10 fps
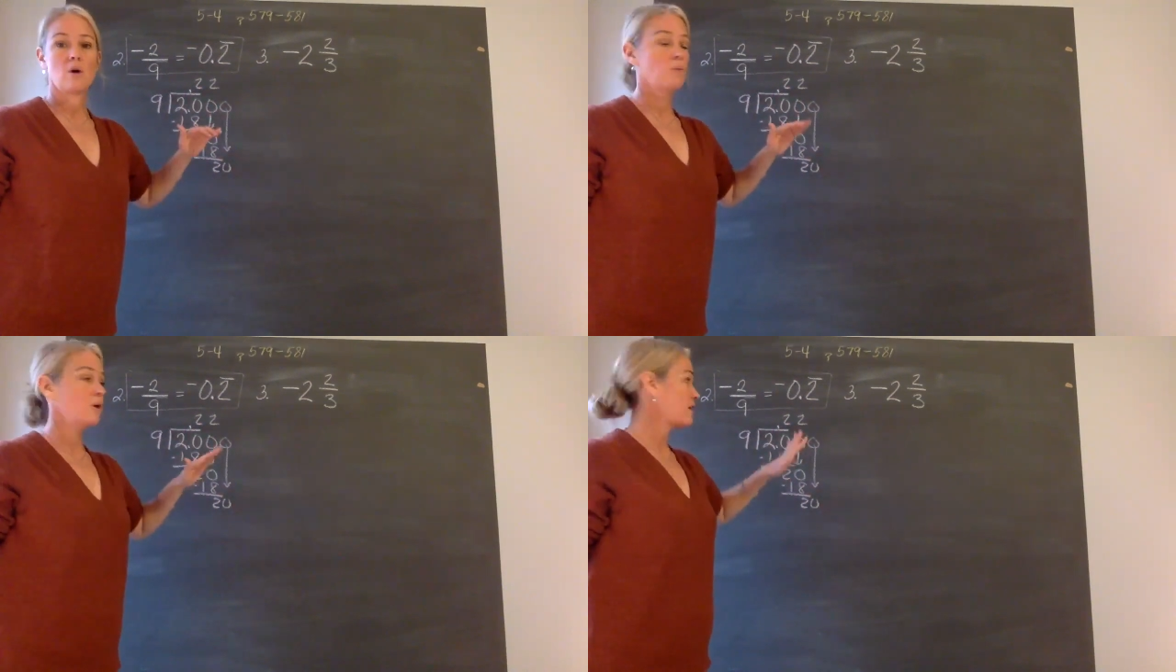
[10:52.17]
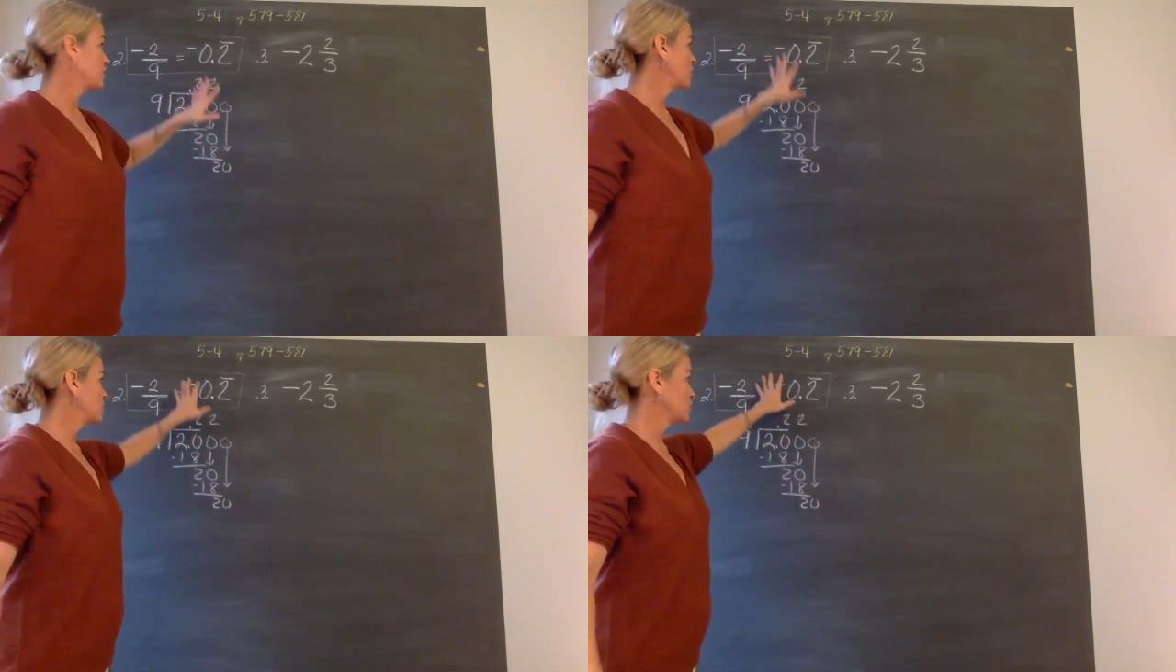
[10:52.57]

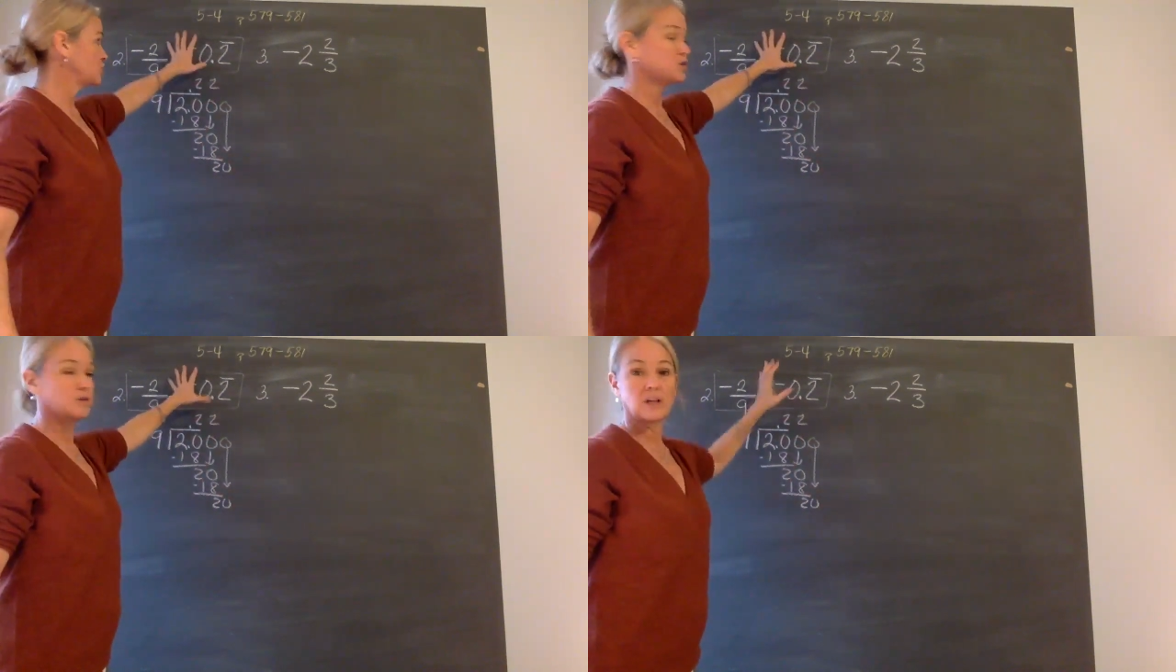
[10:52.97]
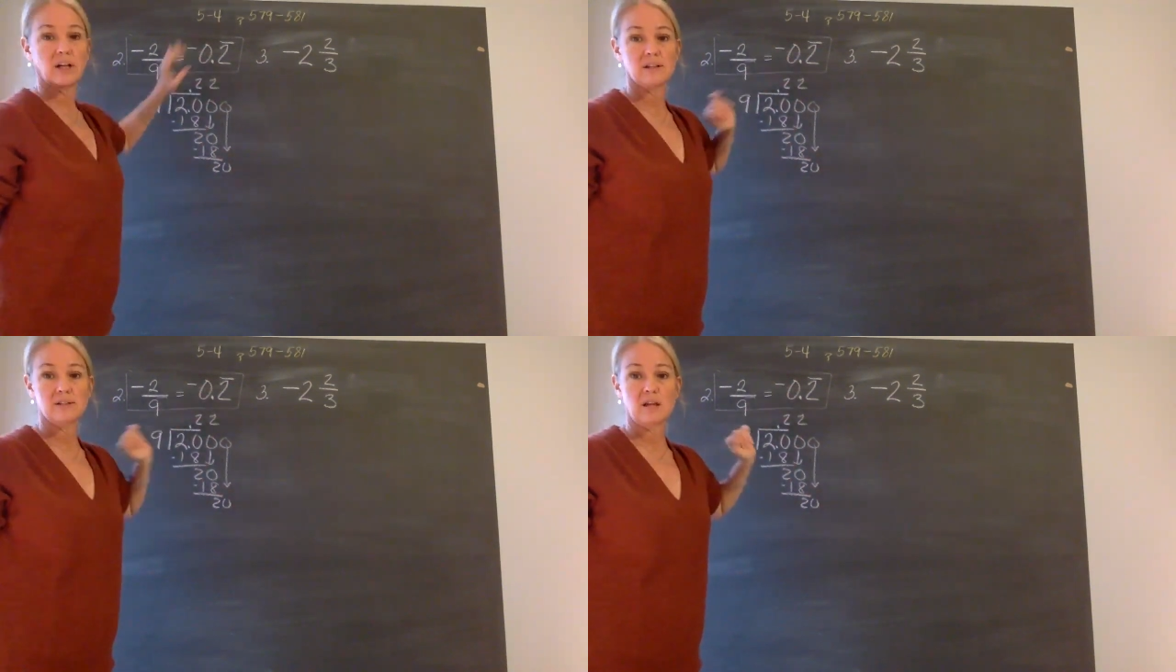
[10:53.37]
whatever, but you're still going to
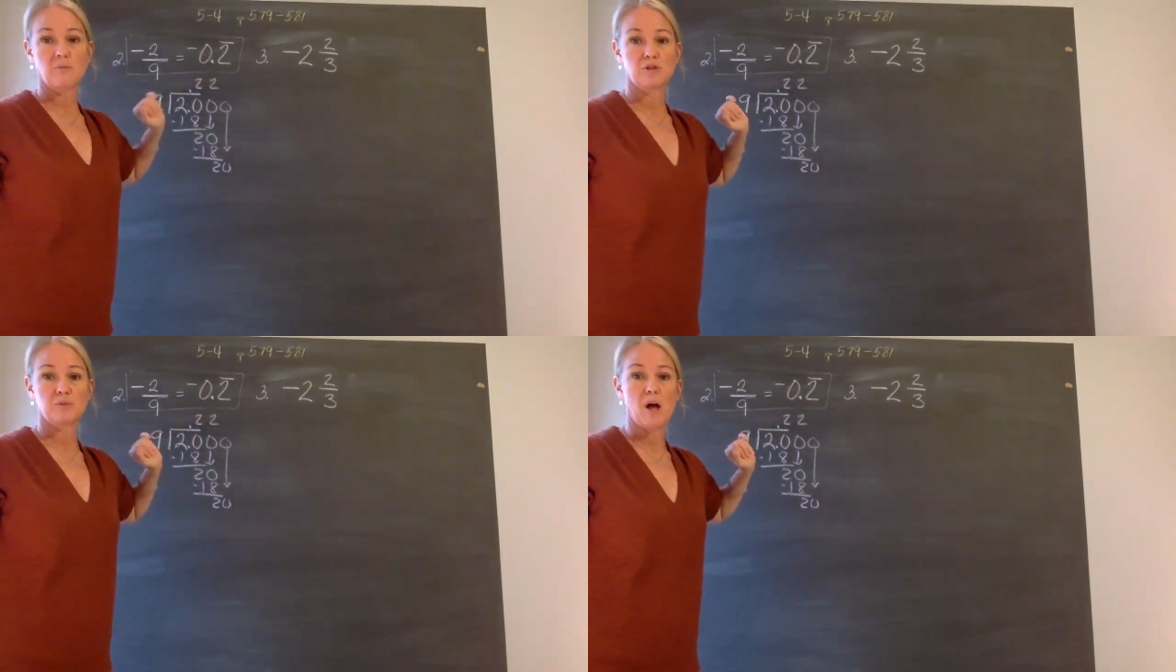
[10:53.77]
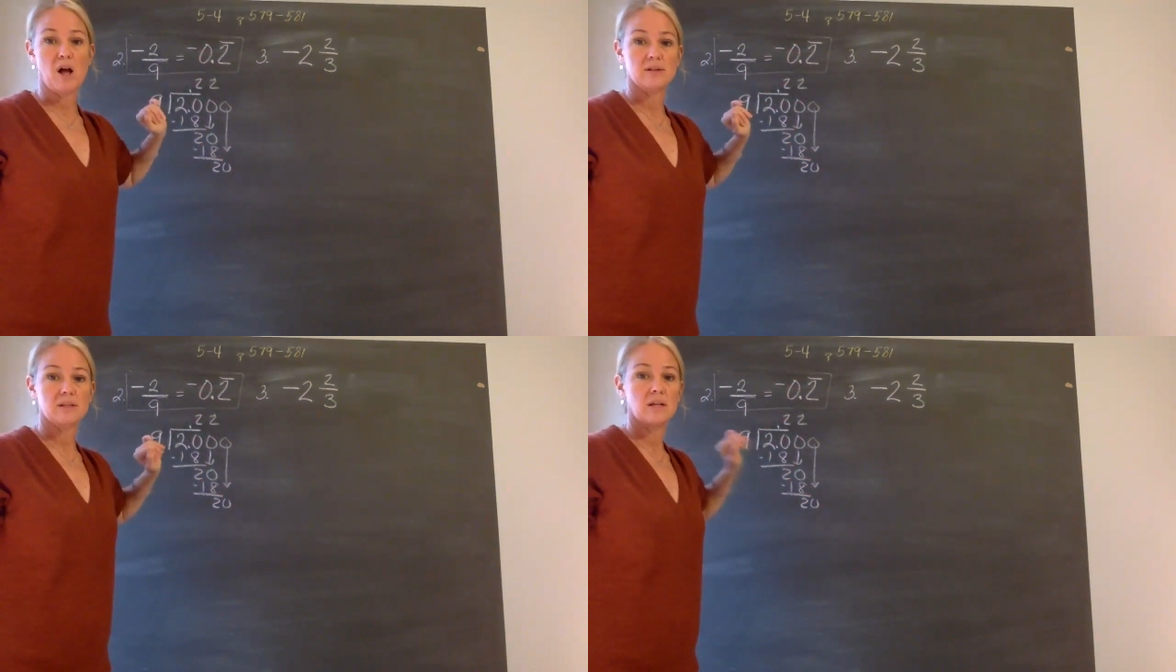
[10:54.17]
get the same
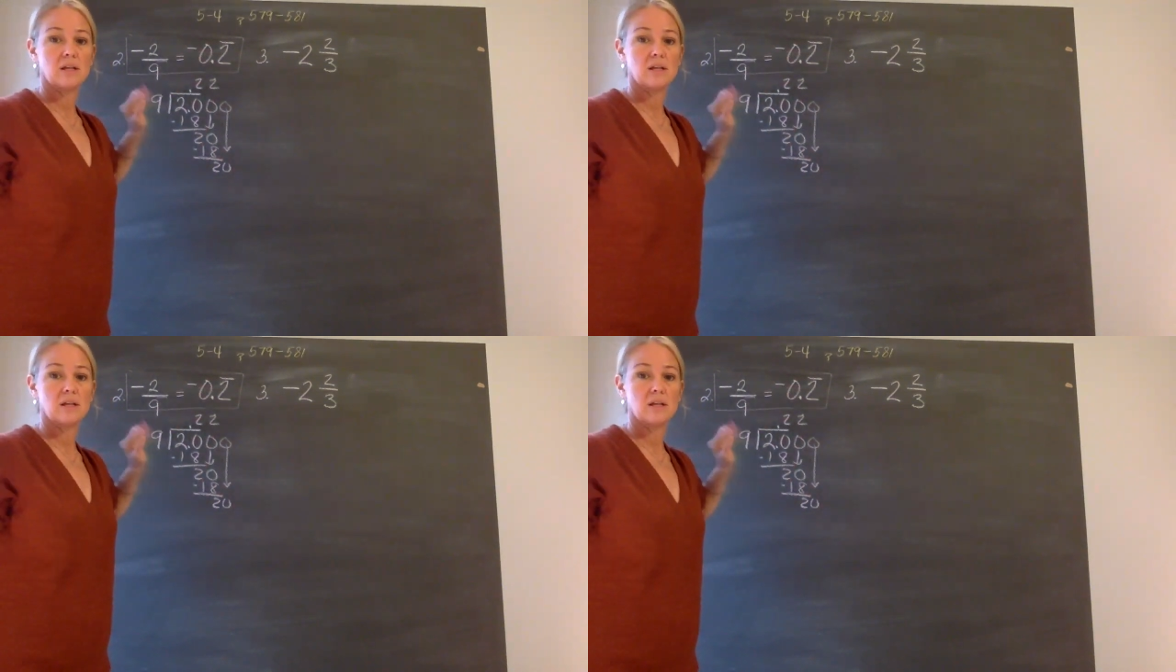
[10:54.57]
response.